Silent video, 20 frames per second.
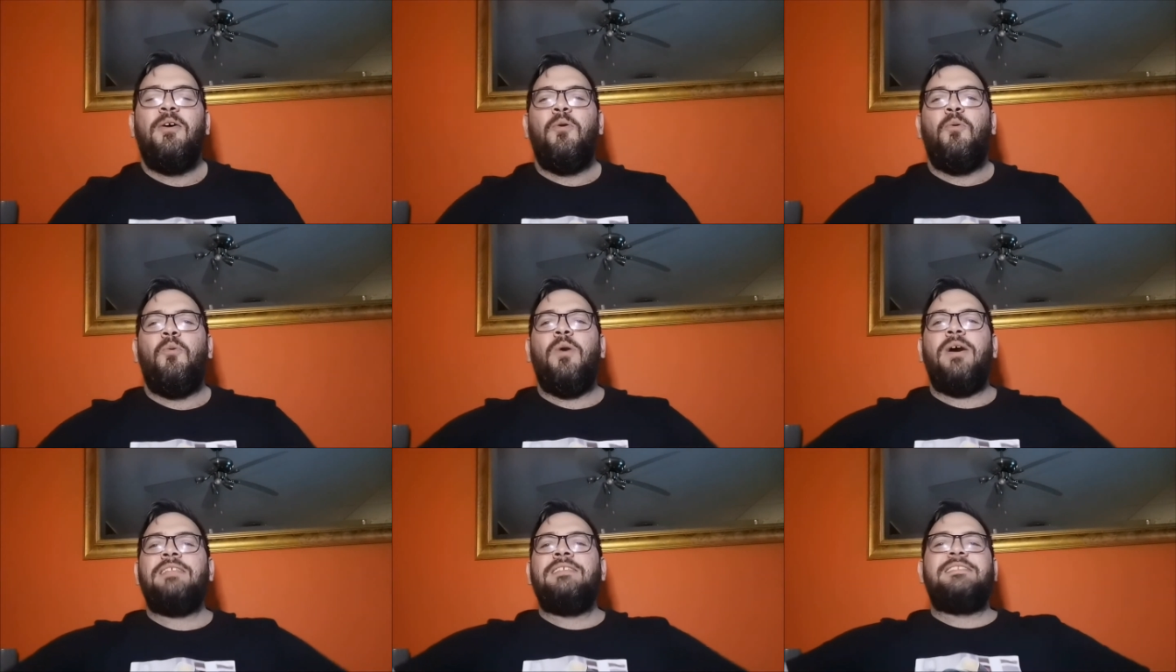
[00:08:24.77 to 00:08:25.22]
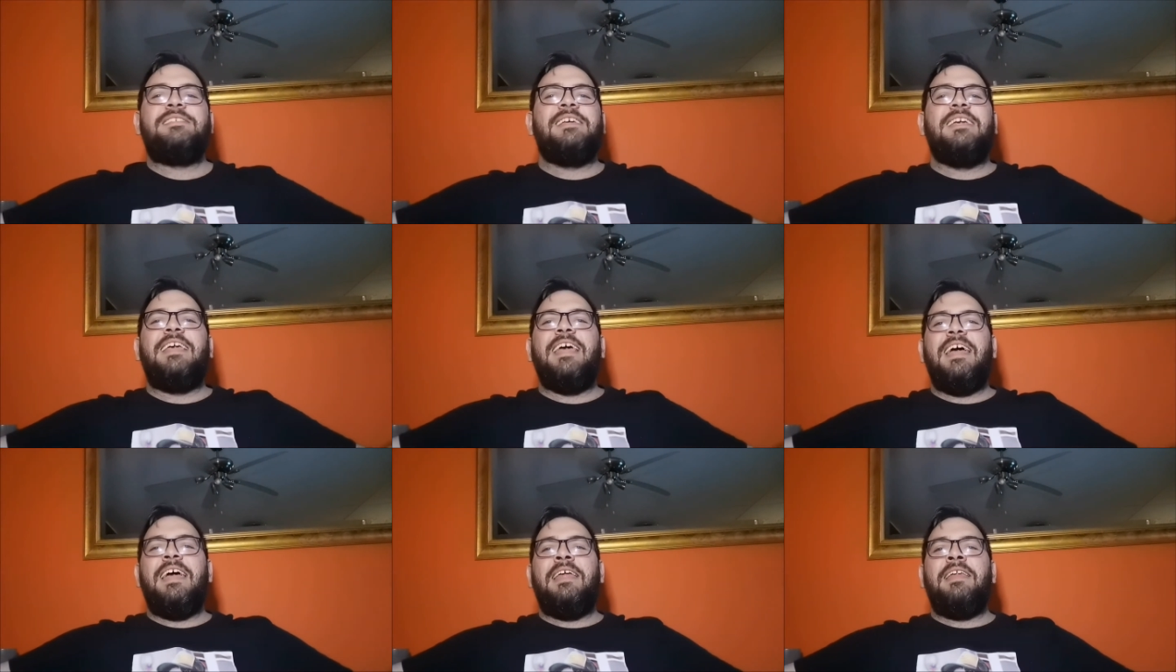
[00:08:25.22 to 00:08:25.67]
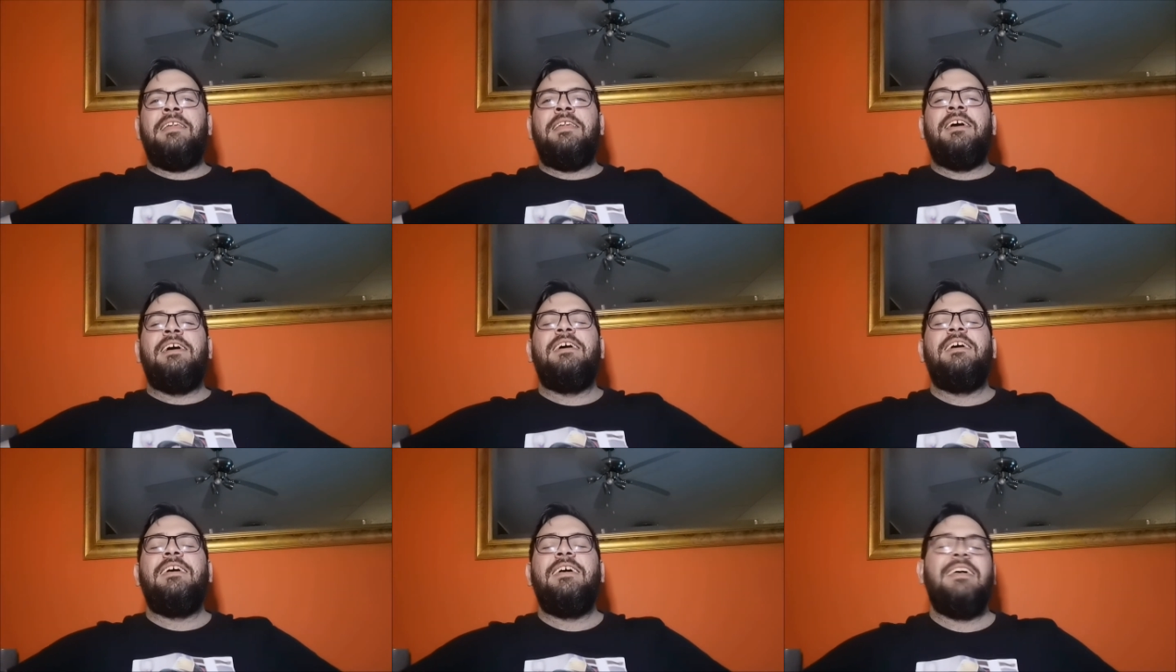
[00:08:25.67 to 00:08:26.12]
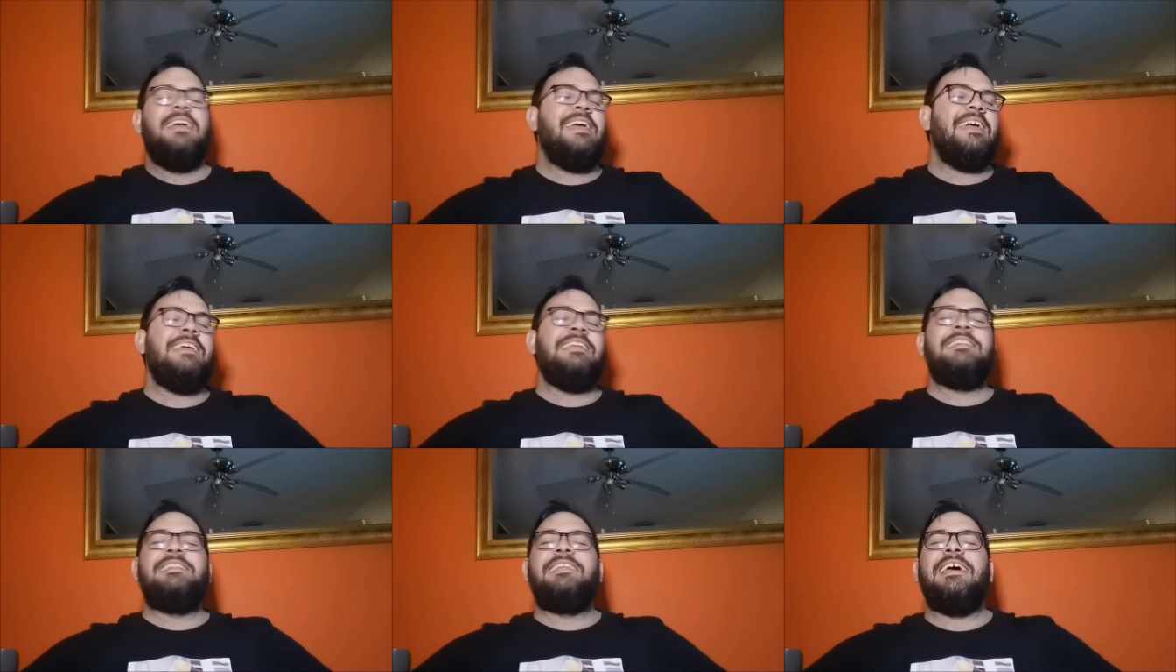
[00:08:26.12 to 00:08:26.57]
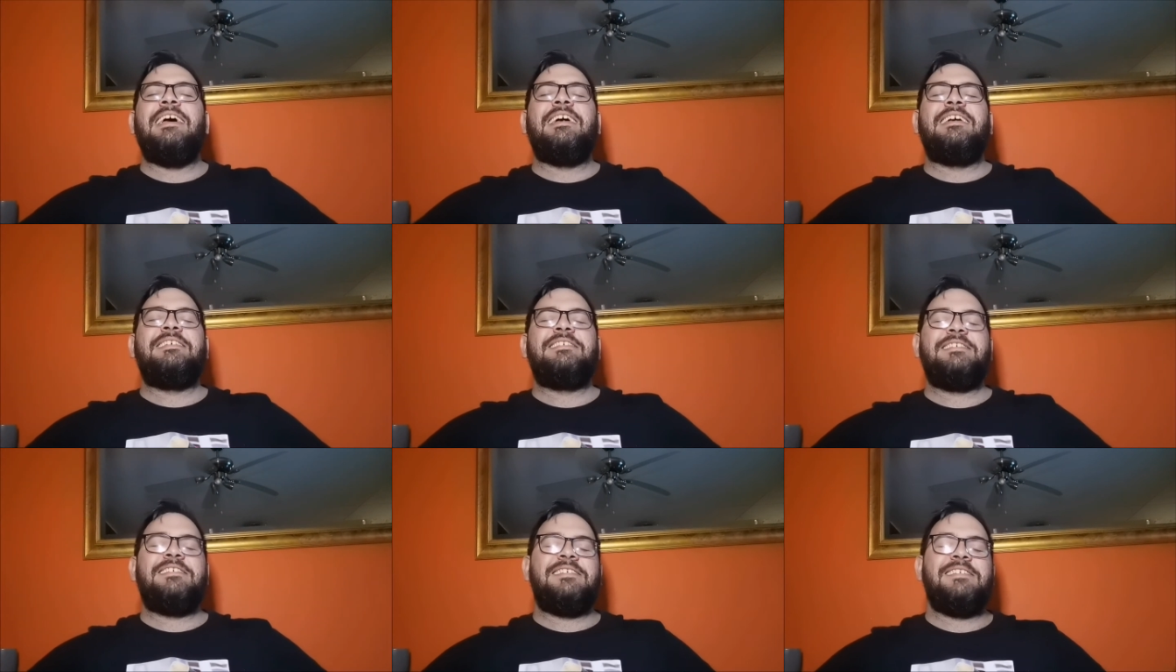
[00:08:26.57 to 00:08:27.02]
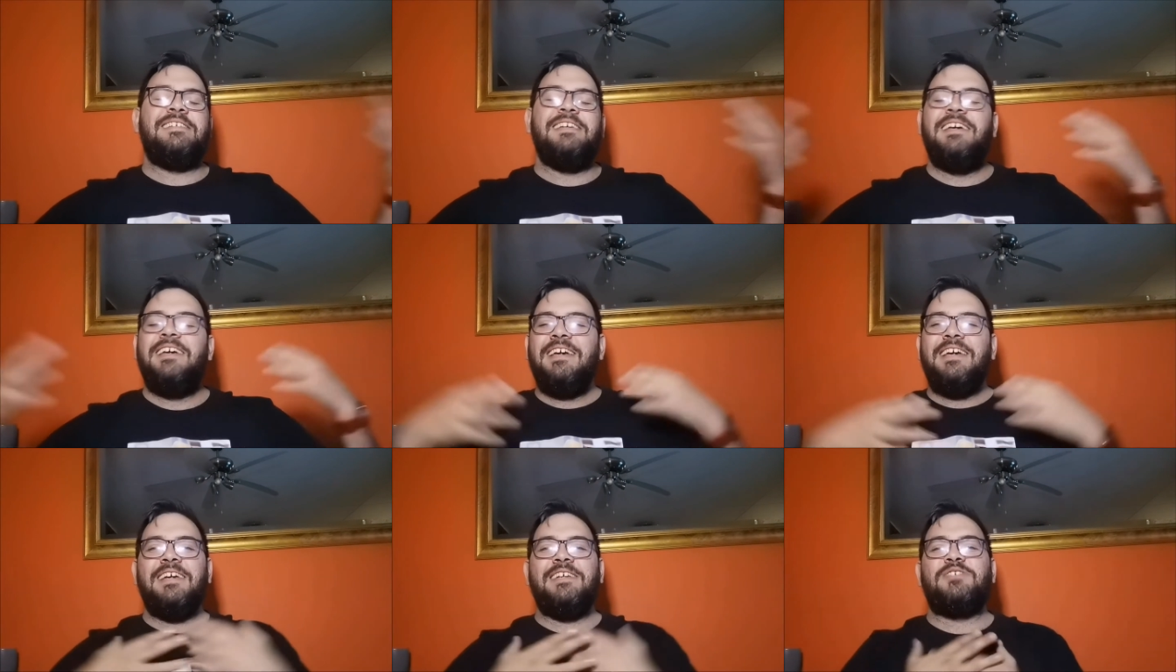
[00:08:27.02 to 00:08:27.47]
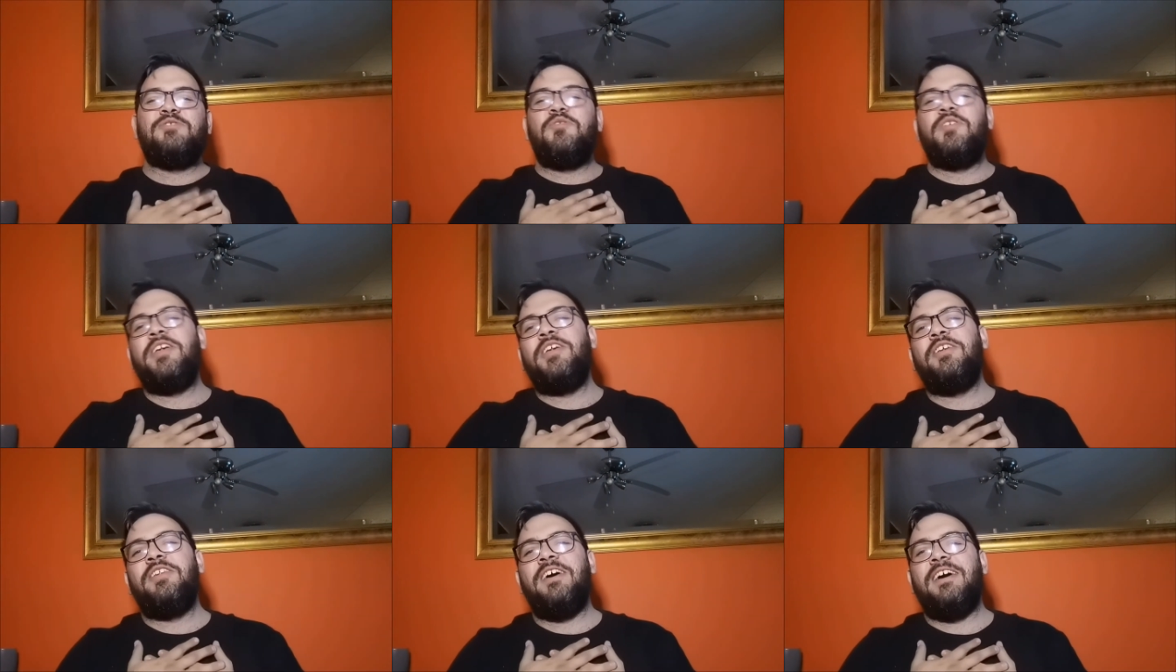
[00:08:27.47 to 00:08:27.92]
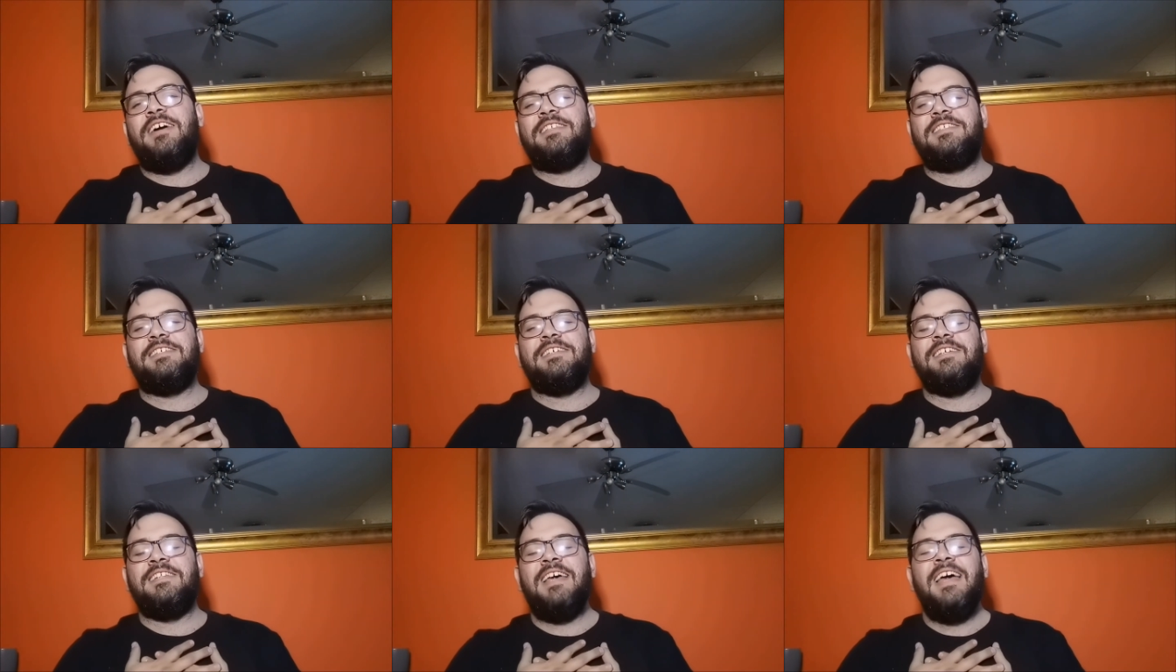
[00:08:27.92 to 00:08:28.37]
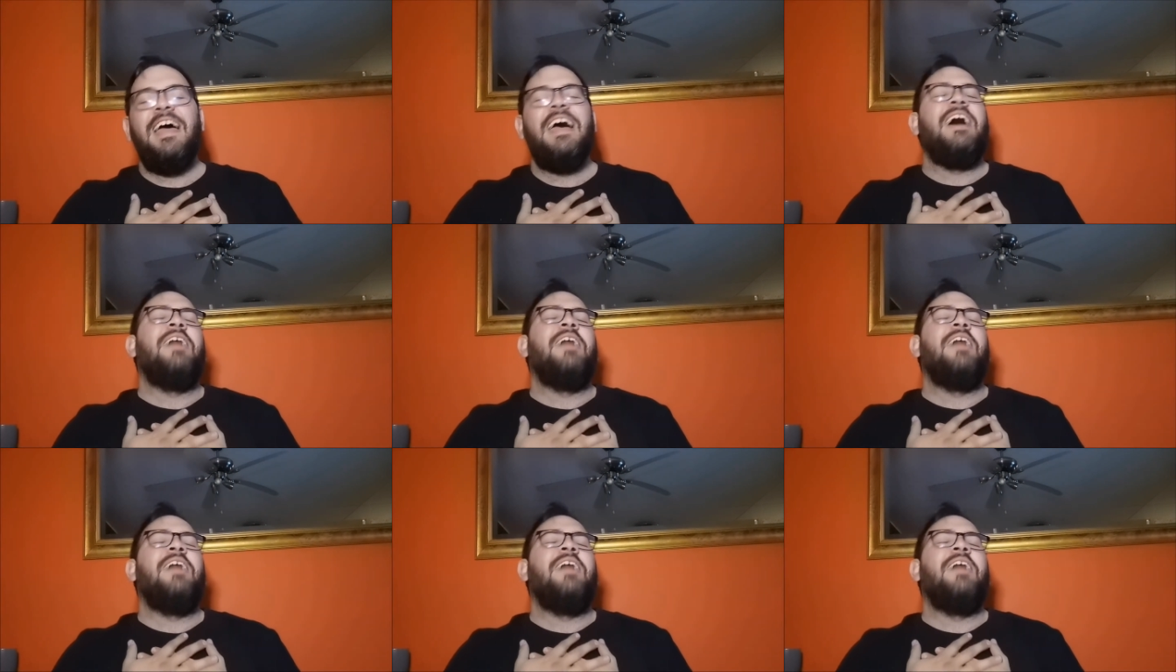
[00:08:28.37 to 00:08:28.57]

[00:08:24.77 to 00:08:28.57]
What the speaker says: Once again, Index is reunited,